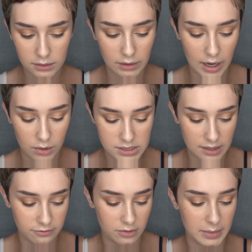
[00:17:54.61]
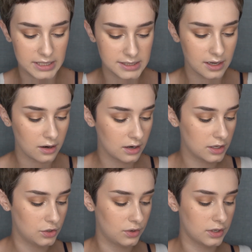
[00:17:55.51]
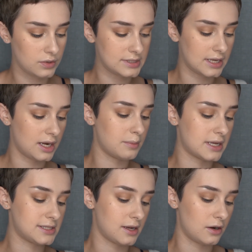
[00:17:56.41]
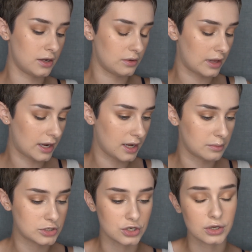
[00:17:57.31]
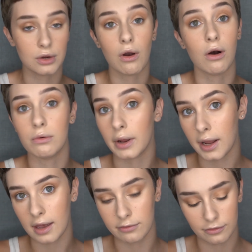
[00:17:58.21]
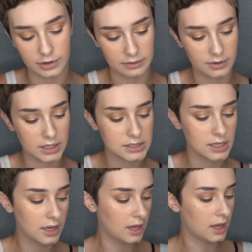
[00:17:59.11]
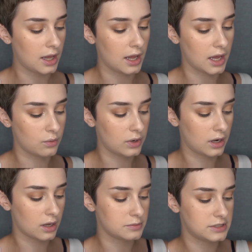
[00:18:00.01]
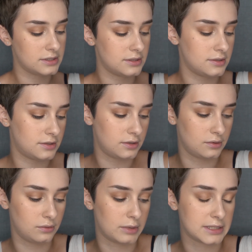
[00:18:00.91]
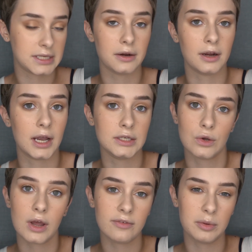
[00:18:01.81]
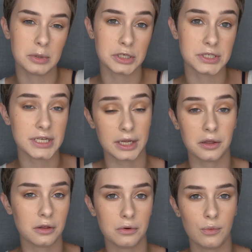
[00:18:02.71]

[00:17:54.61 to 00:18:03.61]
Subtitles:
Now time for mascara. You can use any mascara you like. I'm sure you already have a favorite. And when it comes to mascara, I don't have a particular